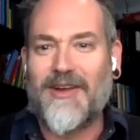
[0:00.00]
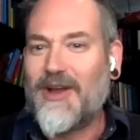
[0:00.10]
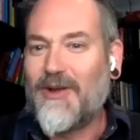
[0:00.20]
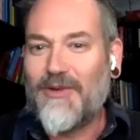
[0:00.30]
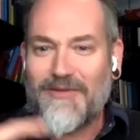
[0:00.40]
and
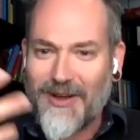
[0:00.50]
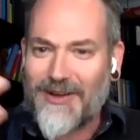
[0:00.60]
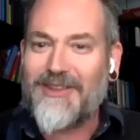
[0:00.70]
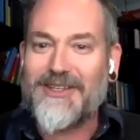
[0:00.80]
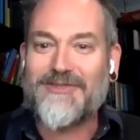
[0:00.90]
we've
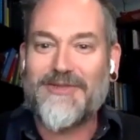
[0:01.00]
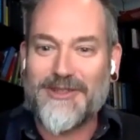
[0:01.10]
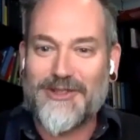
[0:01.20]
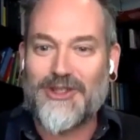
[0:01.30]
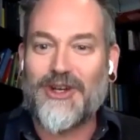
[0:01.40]
gone on this
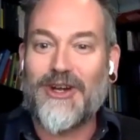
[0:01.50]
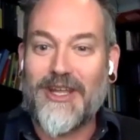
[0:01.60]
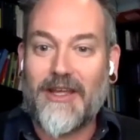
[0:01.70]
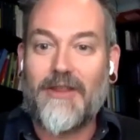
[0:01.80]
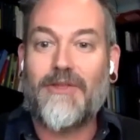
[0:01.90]
real
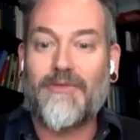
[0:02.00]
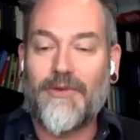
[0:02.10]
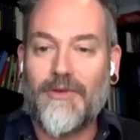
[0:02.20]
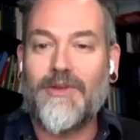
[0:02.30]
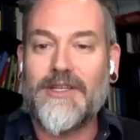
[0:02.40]
journey
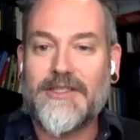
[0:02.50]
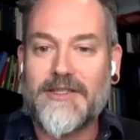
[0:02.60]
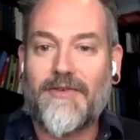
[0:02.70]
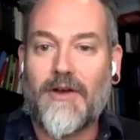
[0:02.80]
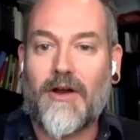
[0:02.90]
through these
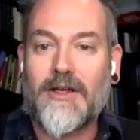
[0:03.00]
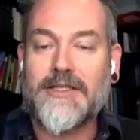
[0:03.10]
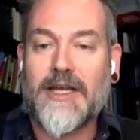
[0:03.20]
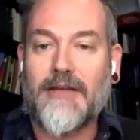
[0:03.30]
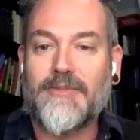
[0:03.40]
different
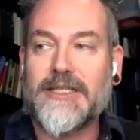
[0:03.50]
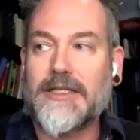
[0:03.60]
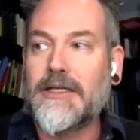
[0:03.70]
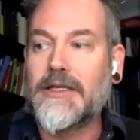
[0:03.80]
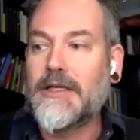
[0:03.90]
archetypes,
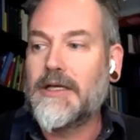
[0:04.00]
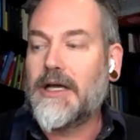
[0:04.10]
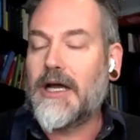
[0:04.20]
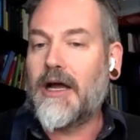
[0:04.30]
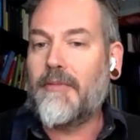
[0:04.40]

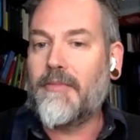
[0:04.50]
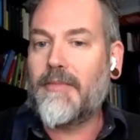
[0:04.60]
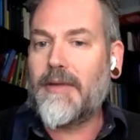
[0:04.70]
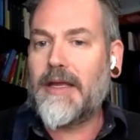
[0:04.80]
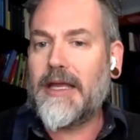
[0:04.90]
um,
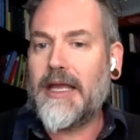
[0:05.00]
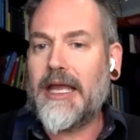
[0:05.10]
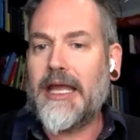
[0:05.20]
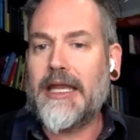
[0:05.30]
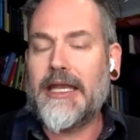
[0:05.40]

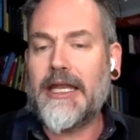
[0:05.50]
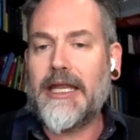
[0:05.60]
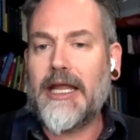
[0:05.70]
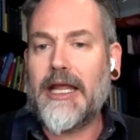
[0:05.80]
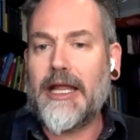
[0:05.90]
and
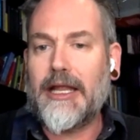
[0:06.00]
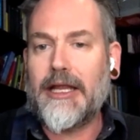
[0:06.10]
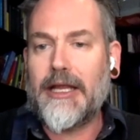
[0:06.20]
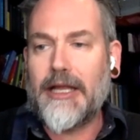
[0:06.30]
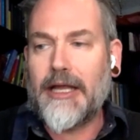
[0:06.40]

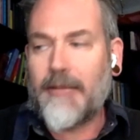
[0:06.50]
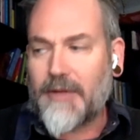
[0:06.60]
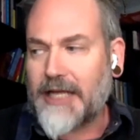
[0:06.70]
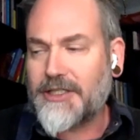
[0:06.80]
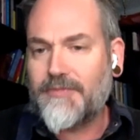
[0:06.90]
I'm
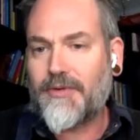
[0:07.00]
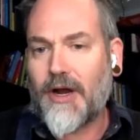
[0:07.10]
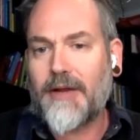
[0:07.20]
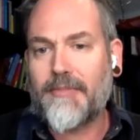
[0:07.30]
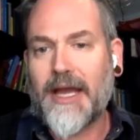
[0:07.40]
glad you
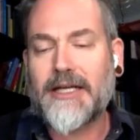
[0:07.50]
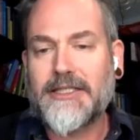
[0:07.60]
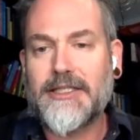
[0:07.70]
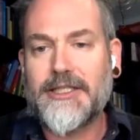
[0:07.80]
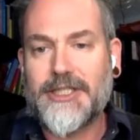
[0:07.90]
brought it back
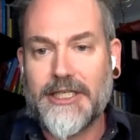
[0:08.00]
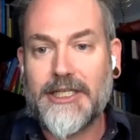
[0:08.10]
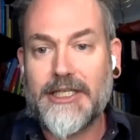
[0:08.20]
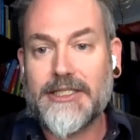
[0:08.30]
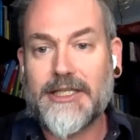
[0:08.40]
to the
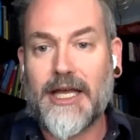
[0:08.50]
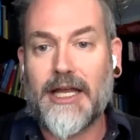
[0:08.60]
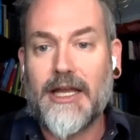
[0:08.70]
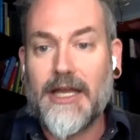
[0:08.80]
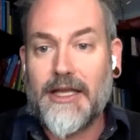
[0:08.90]
gene keys
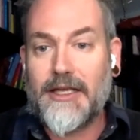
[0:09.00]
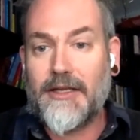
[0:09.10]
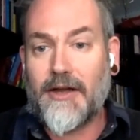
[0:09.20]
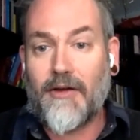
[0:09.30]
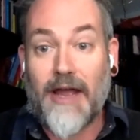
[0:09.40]
that,
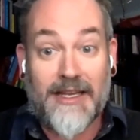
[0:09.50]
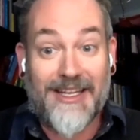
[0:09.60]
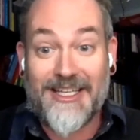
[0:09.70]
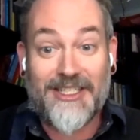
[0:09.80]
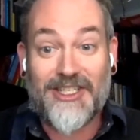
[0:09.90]
and
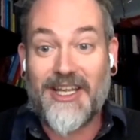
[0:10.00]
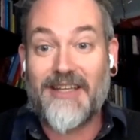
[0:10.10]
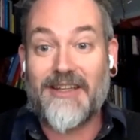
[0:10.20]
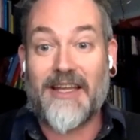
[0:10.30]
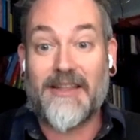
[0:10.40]
the I
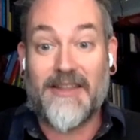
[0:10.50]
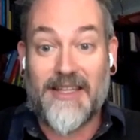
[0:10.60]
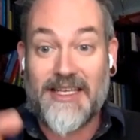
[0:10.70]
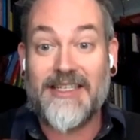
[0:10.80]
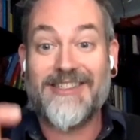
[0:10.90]
Ching, like
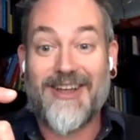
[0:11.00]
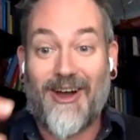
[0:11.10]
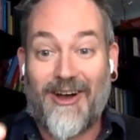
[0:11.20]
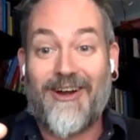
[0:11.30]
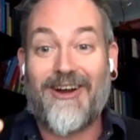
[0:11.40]
these
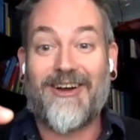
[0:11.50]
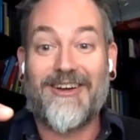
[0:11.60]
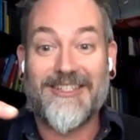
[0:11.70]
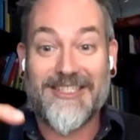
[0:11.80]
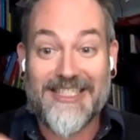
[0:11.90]

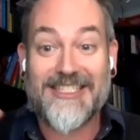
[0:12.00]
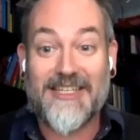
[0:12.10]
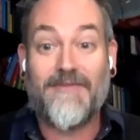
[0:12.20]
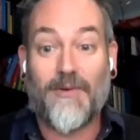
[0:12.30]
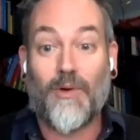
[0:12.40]
are
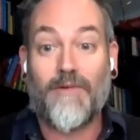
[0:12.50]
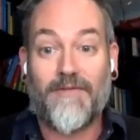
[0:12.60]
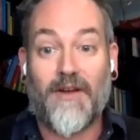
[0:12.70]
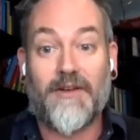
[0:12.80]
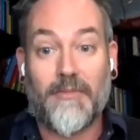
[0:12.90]
64
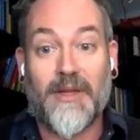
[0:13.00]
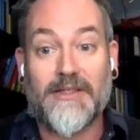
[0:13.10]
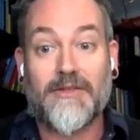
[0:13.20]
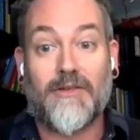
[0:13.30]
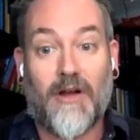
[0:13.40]

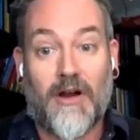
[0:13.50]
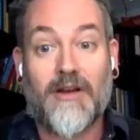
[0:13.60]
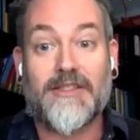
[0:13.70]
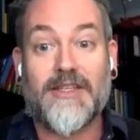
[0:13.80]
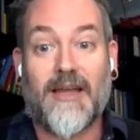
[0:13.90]
fundamental
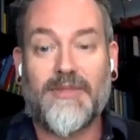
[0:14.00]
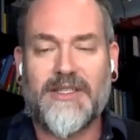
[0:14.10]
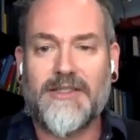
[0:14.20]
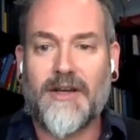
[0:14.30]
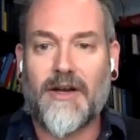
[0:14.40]
archetypes.
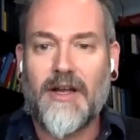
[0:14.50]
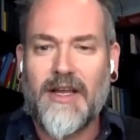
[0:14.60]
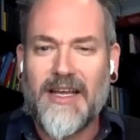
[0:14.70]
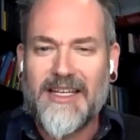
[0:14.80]
These are